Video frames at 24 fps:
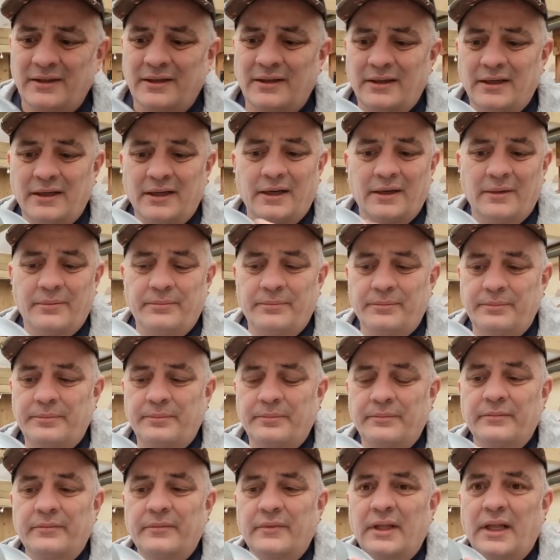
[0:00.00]

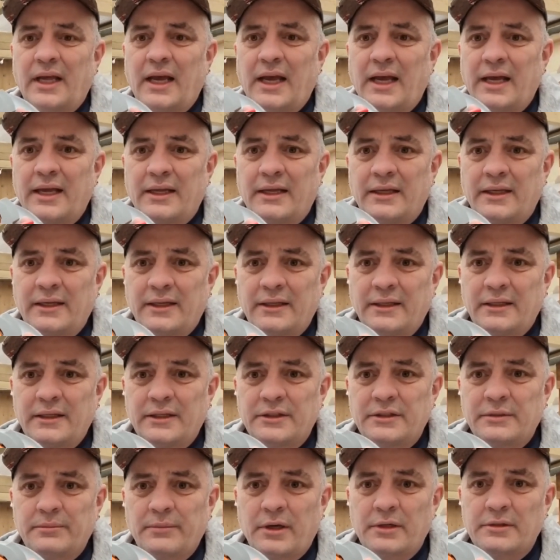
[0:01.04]
That
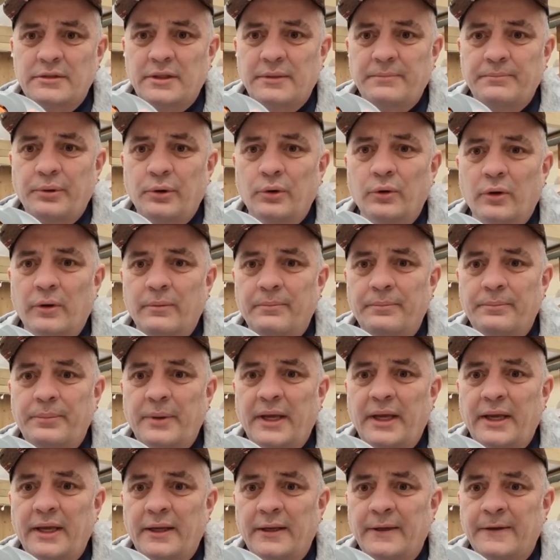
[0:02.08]
is your most important
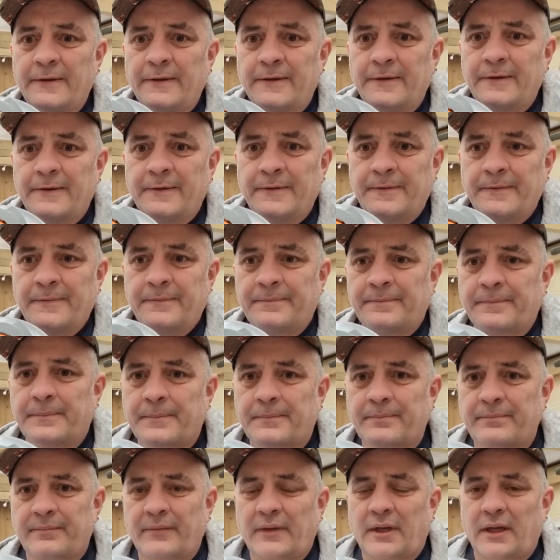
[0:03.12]
bit,
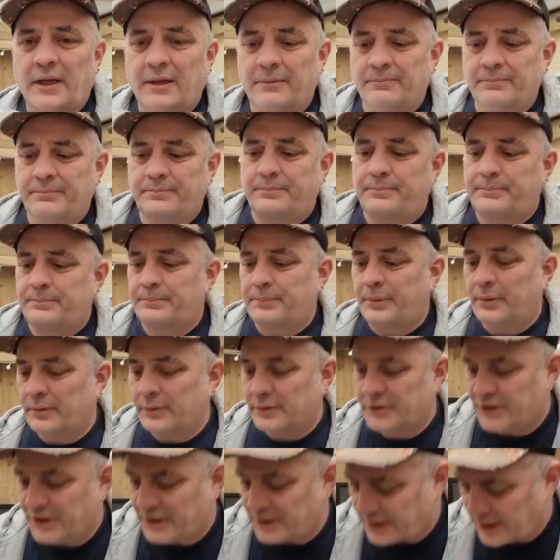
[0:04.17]
and
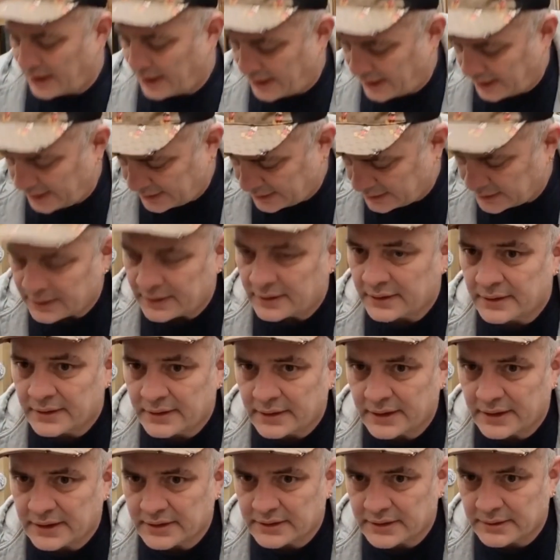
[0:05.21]
pushing that in
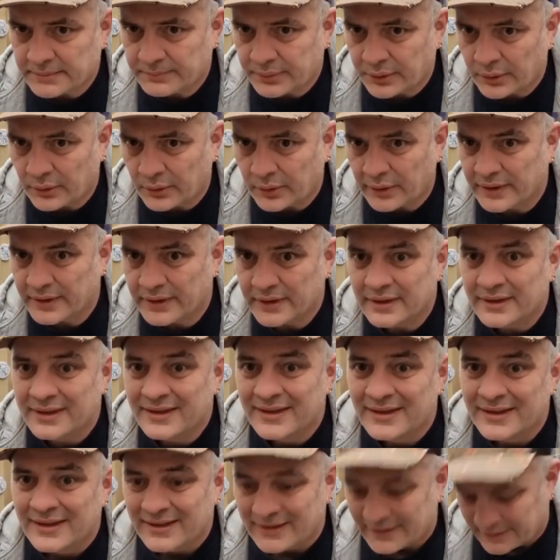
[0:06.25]
is important,
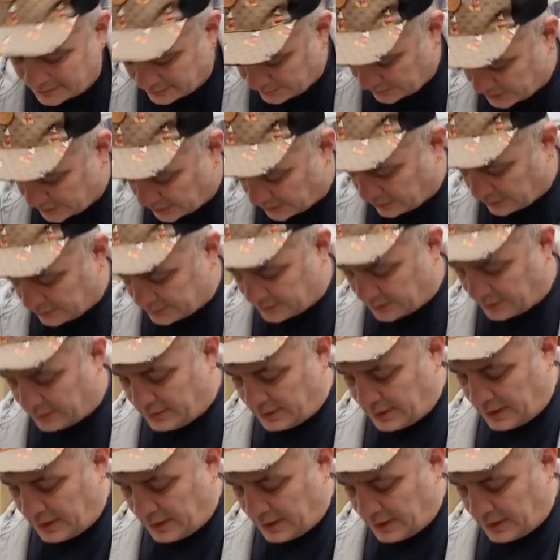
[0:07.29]
which a lot don't